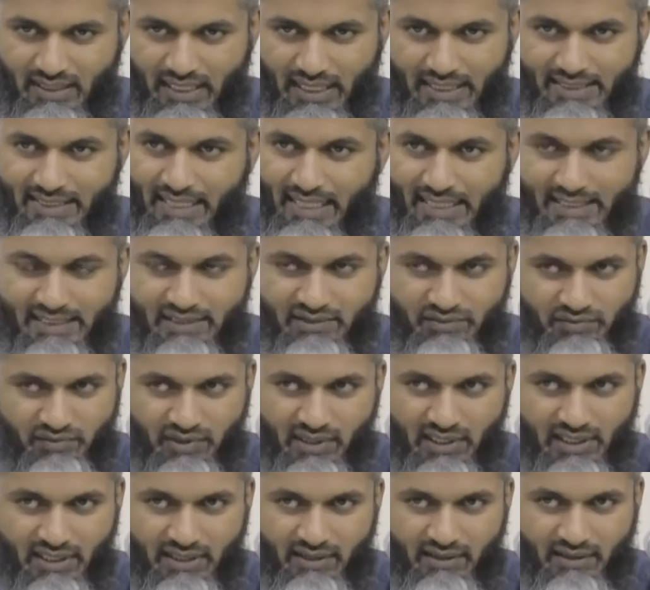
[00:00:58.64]
and that is
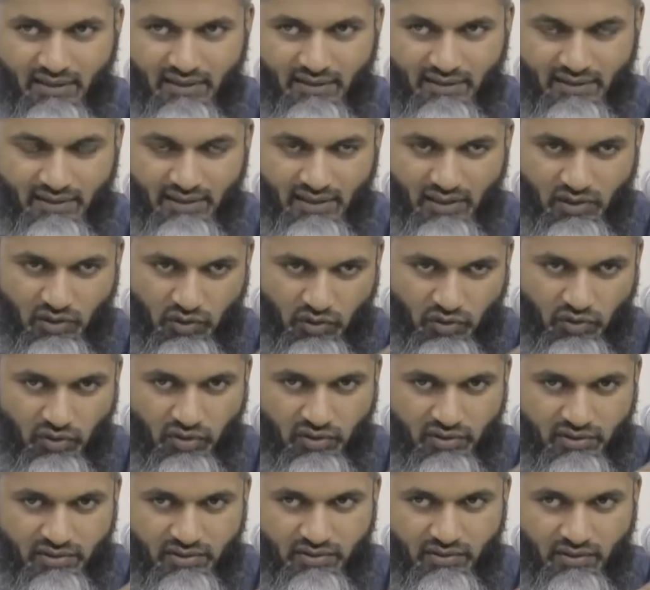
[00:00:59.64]
really the
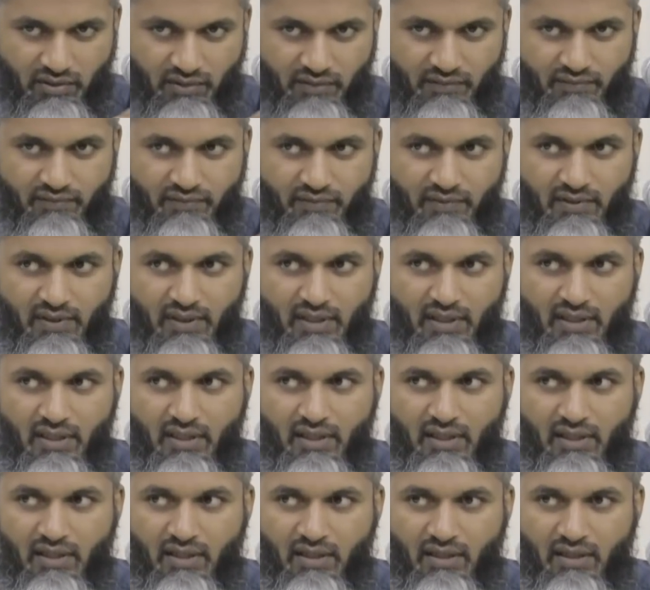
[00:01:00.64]
crux of
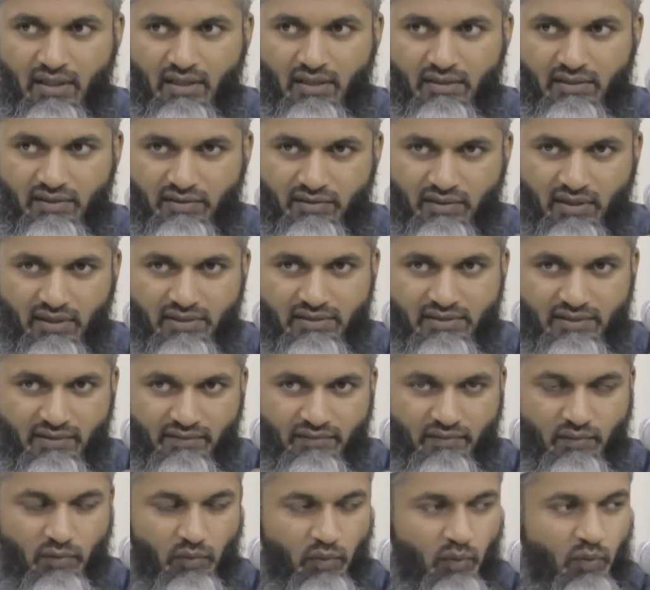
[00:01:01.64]

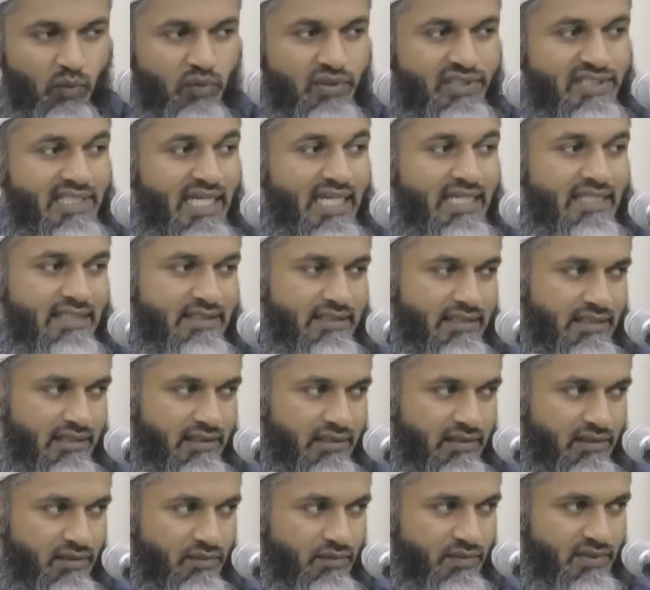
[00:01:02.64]
all
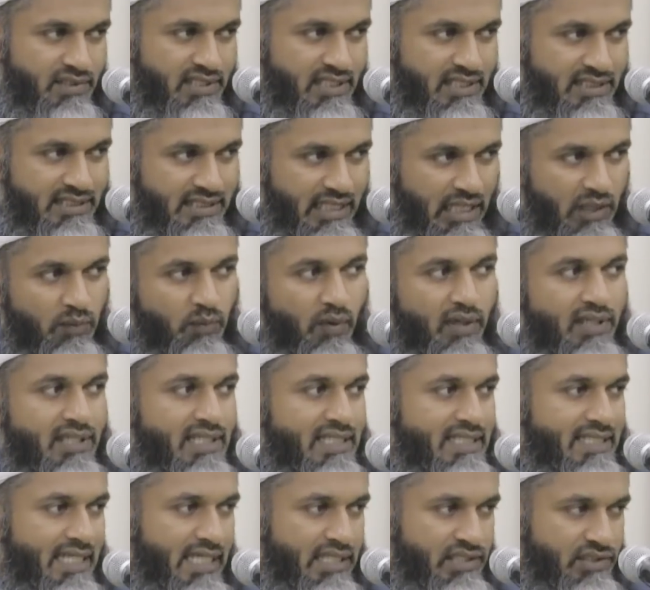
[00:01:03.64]
jealousy, which is they want
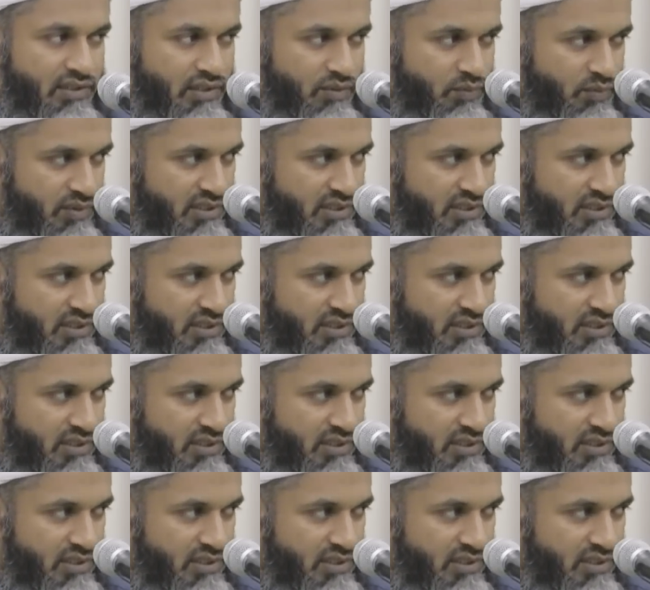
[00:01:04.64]
attention,